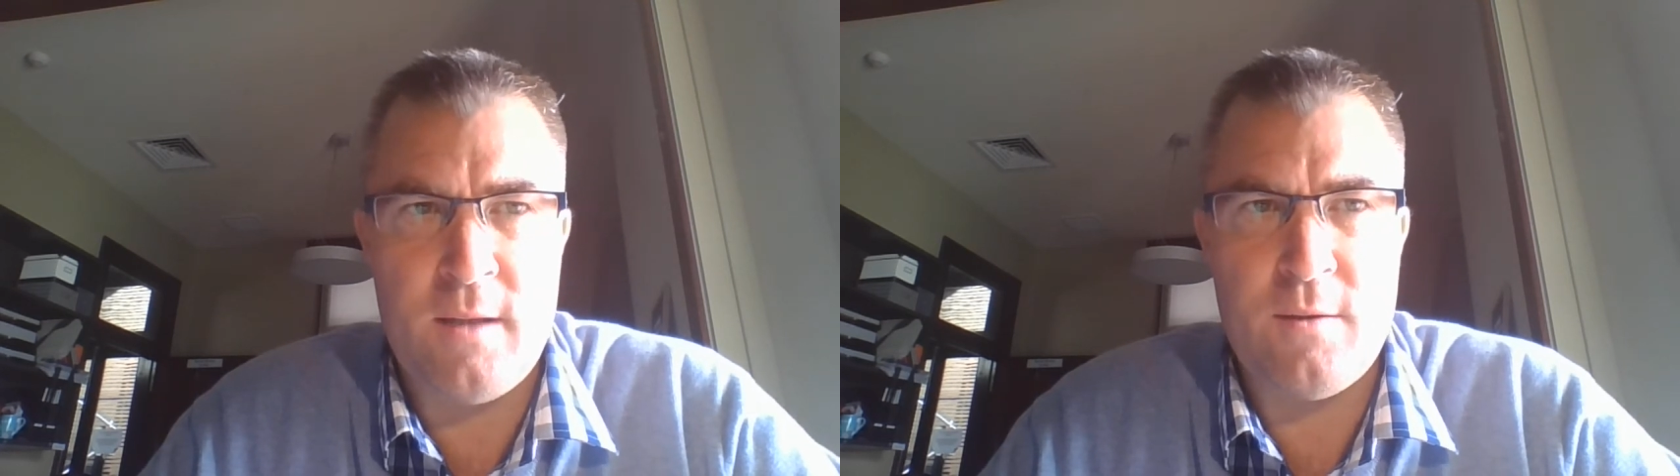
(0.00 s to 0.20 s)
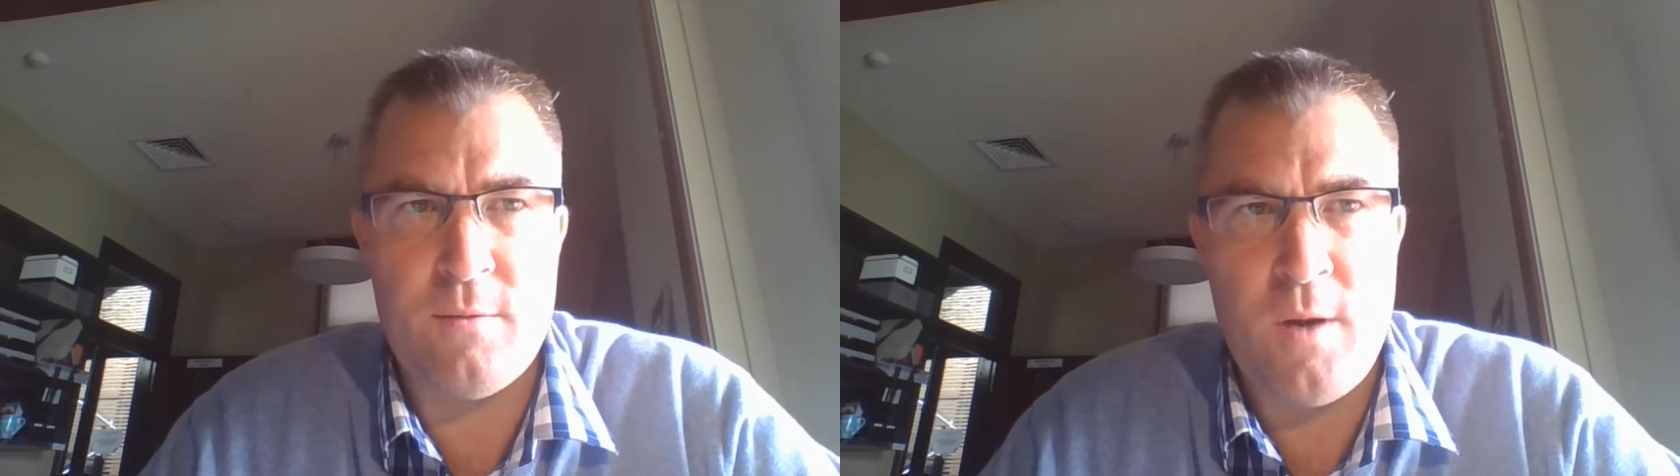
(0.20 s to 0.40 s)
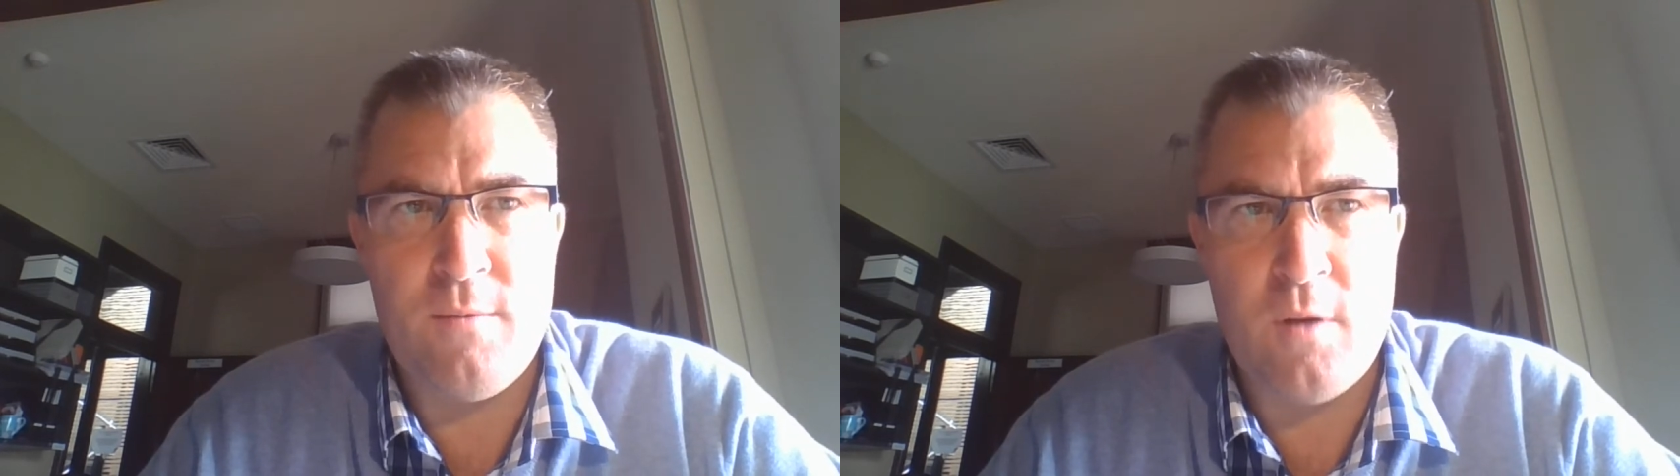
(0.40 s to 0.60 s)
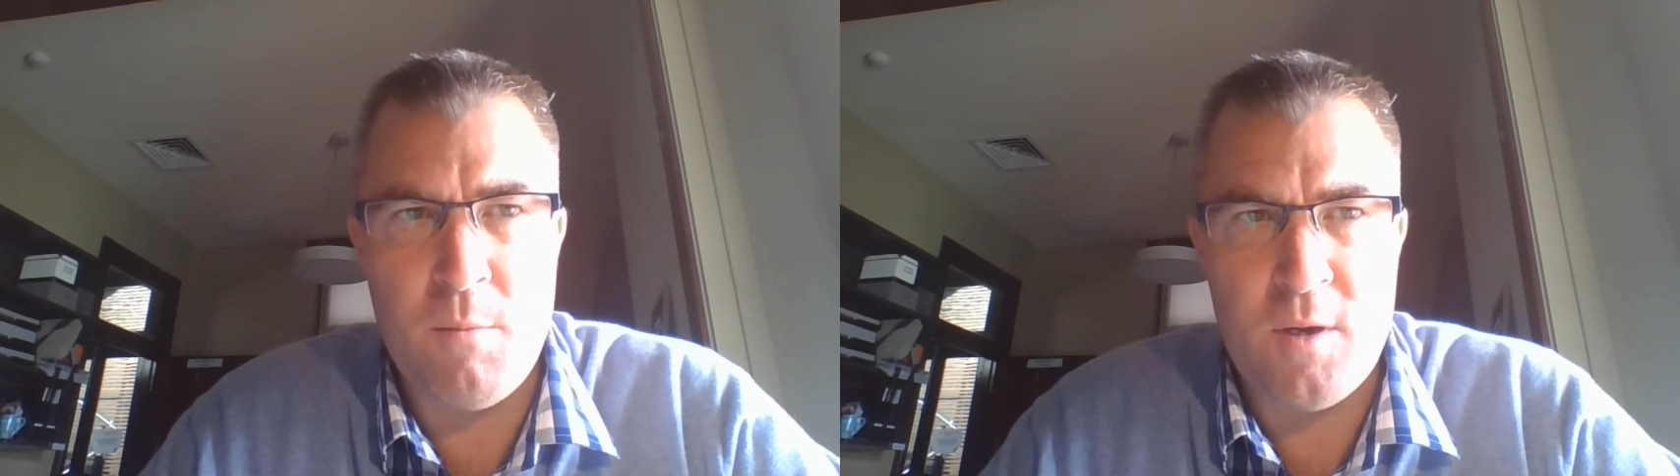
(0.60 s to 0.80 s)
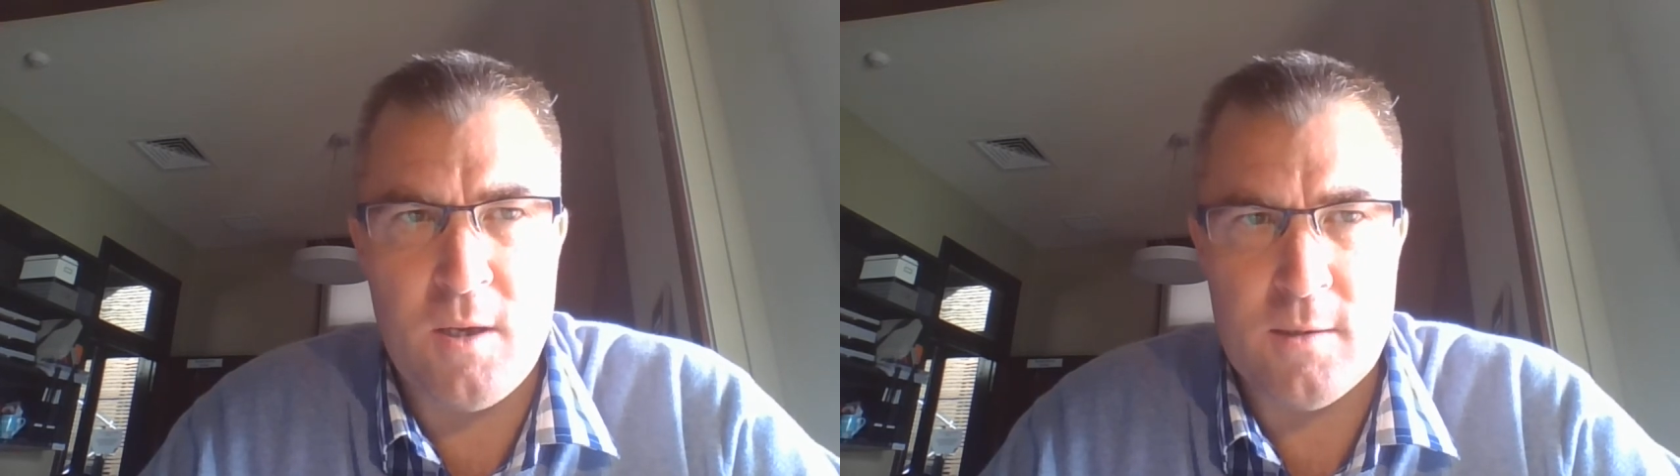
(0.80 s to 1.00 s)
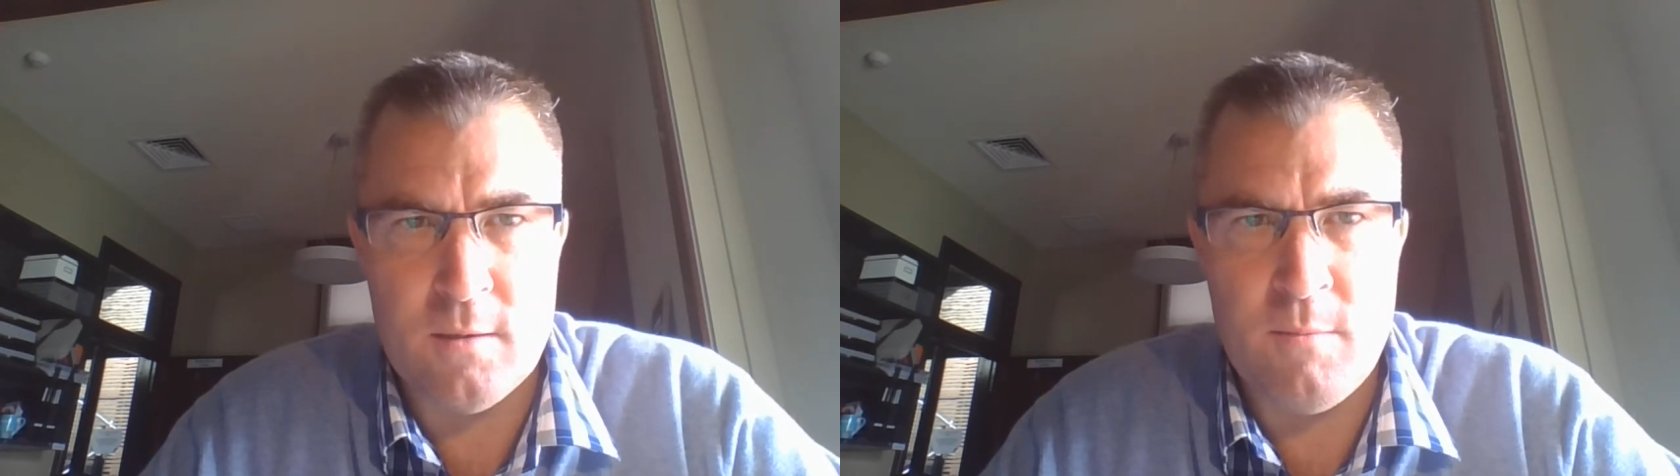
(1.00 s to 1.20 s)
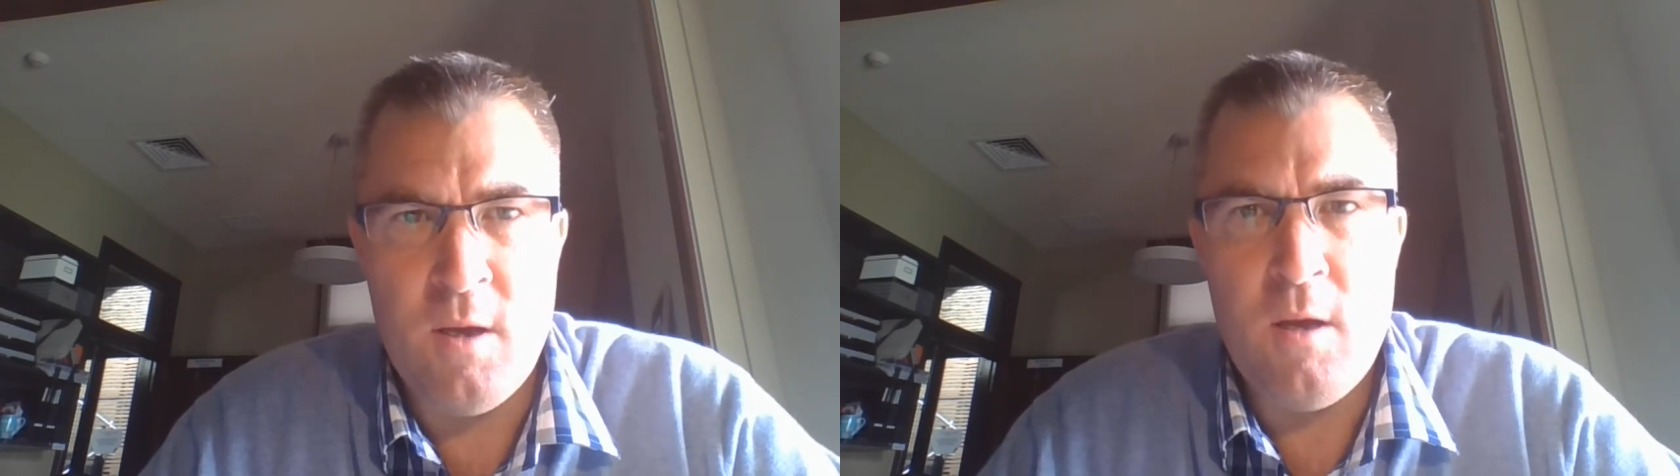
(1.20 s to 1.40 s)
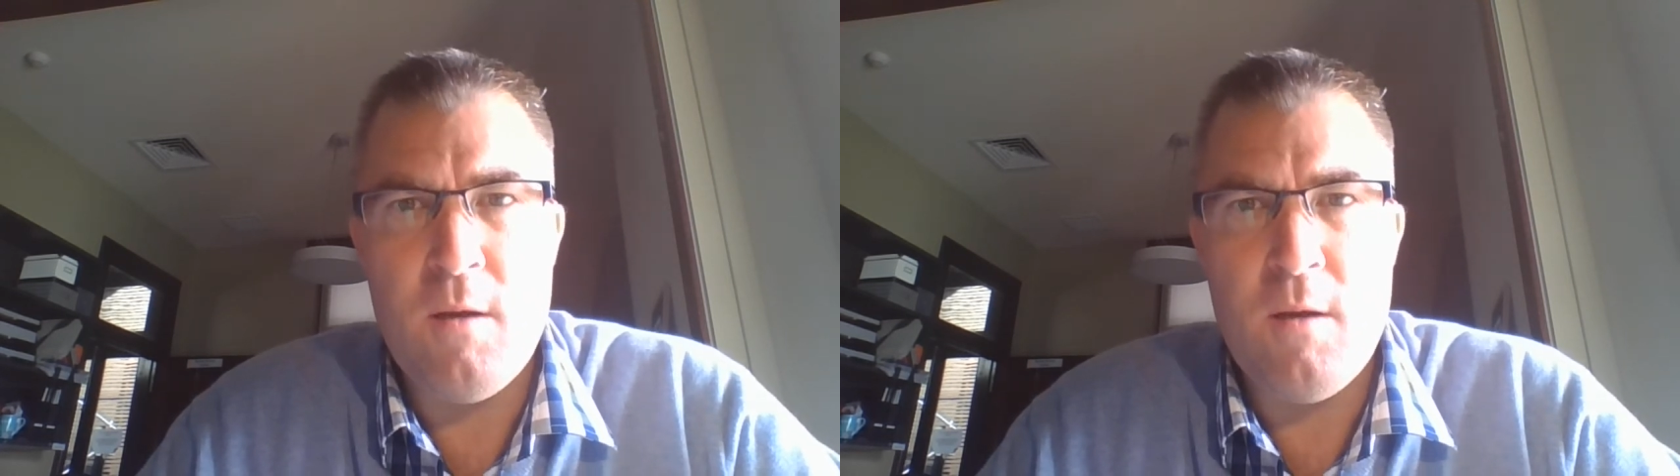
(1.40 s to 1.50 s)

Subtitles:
and the threat of communism